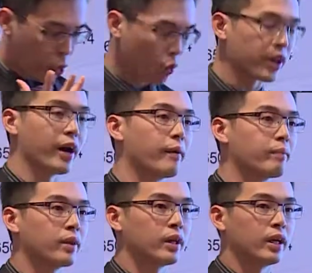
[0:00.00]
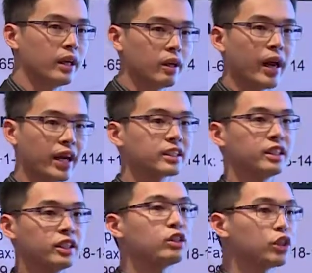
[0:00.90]
cornea, it
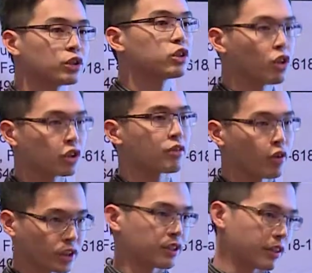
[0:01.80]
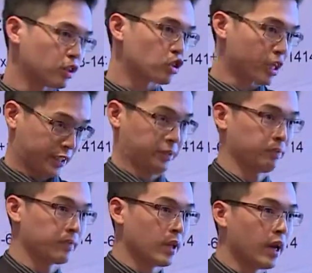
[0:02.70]
actually induces lots of oxidative stress.
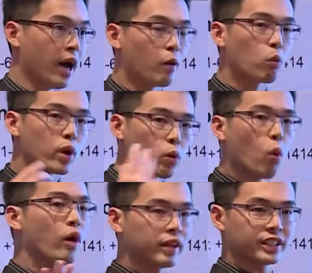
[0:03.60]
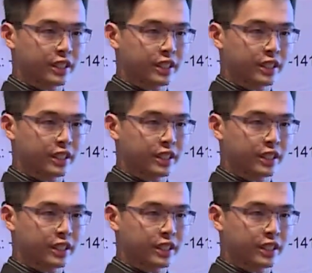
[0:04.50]
And we want the